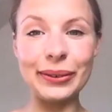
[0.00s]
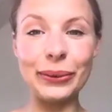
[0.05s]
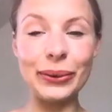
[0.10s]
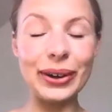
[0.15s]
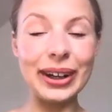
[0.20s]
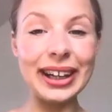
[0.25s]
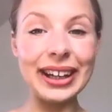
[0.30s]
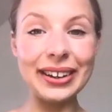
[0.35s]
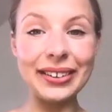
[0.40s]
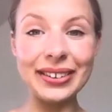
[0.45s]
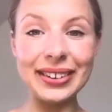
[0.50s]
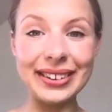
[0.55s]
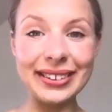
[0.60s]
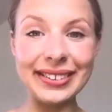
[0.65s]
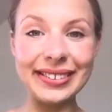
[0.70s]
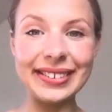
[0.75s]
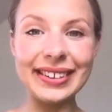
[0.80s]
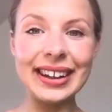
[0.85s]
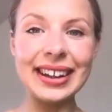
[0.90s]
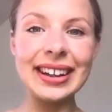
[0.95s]
or
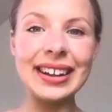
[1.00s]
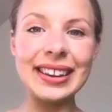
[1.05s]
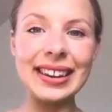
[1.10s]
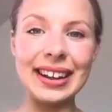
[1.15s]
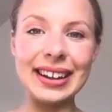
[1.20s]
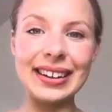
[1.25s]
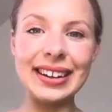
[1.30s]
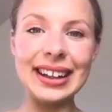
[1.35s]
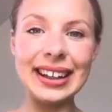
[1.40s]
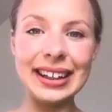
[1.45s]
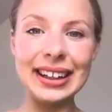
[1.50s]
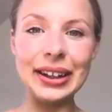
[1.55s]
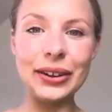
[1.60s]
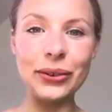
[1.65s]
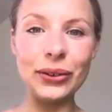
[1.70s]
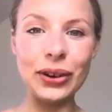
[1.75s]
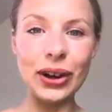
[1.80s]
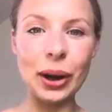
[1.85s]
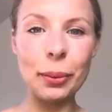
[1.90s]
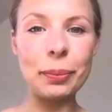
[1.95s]
eras that Heaney
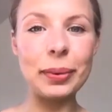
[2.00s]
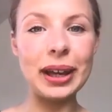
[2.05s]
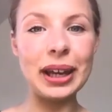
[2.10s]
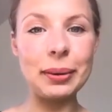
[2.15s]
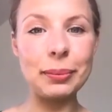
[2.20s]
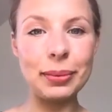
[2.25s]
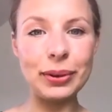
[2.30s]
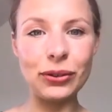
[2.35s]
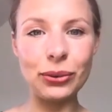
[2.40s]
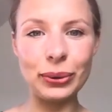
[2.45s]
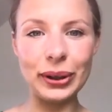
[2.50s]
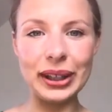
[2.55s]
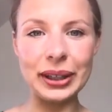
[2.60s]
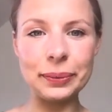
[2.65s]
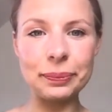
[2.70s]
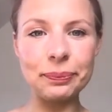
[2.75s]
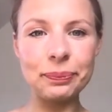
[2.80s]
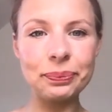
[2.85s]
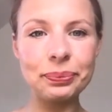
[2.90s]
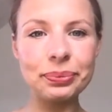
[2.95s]
grew up in
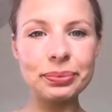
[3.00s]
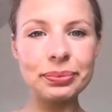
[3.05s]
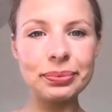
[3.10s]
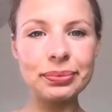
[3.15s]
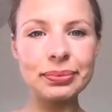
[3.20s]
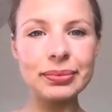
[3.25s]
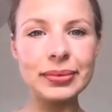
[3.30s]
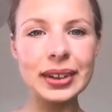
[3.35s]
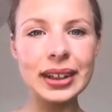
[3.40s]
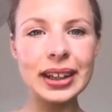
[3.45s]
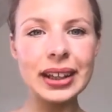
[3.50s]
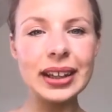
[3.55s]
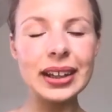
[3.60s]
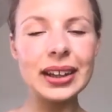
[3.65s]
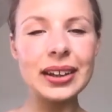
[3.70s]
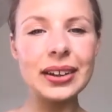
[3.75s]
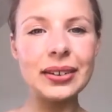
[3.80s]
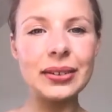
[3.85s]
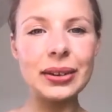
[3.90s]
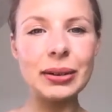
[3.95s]
between.
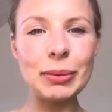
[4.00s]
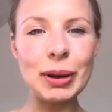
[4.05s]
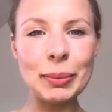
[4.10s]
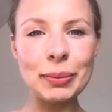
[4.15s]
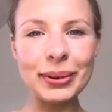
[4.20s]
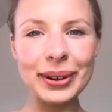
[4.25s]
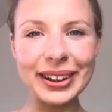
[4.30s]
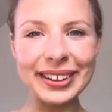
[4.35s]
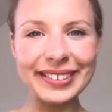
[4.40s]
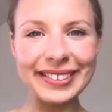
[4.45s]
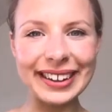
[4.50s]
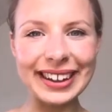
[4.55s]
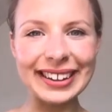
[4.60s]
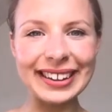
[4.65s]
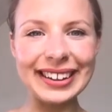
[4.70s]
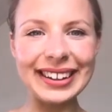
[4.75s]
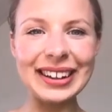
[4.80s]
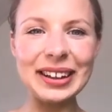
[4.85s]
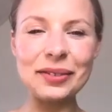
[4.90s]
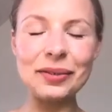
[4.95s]
Remember I said
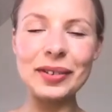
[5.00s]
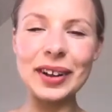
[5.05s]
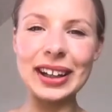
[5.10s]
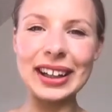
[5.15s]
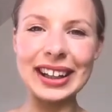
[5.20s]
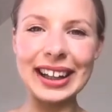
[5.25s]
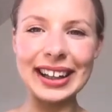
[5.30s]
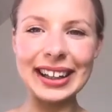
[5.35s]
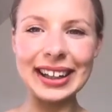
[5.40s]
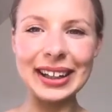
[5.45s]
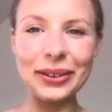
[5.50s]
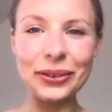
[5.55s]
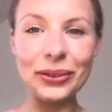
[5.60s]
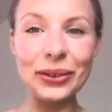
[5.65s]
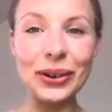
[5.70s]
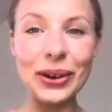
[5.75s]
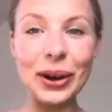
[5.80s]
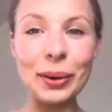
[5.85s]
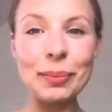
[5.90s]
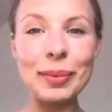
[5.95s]
that he felt like he grew
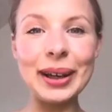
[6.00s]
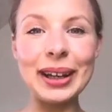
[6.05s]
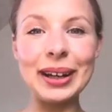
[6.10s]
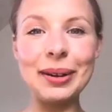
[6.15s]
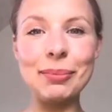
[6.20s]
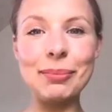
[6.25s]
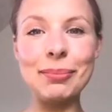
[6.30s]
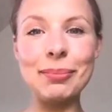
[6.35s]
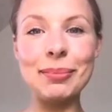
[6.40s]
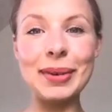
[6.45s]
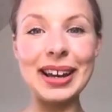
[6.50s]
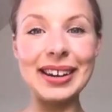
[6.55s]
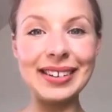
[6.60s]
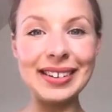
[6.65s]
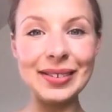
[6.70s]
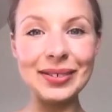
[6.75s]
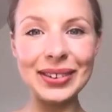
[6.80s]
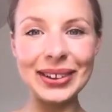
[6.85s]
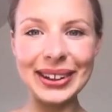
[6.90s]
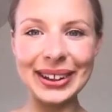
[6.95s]
up in a
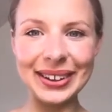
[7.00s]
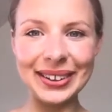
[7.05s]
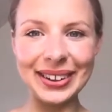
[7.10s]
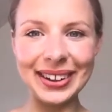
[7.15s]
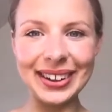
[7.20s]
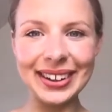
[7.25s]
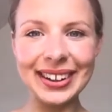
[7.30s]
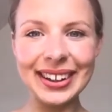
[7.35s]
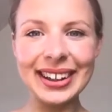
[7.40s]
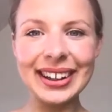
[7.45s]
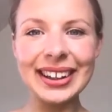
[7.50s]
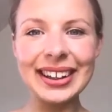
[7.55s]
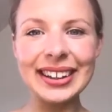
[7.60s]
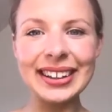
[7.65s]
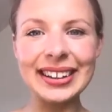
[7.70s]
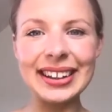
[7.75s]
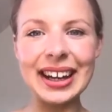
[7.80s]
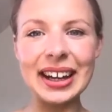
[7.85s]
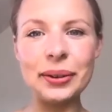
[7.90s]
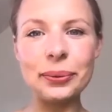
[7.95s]
medieval era,
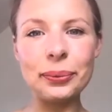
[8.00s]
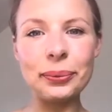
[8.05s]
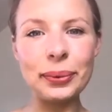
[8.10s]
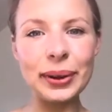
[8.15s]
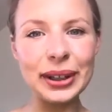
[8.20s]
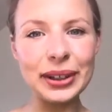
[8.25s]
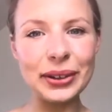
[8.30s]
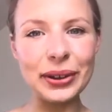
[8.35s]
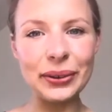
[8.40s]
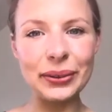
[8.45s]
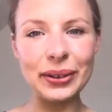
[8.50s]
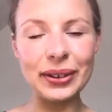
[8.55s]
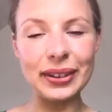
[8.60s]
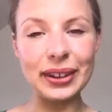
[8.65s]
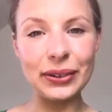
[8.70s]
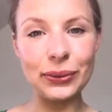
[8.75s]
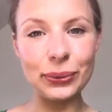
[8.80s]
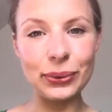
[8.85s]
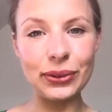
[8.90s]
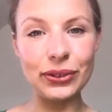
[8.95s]
yet we know that
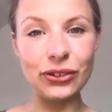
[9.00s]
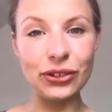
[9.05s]
this was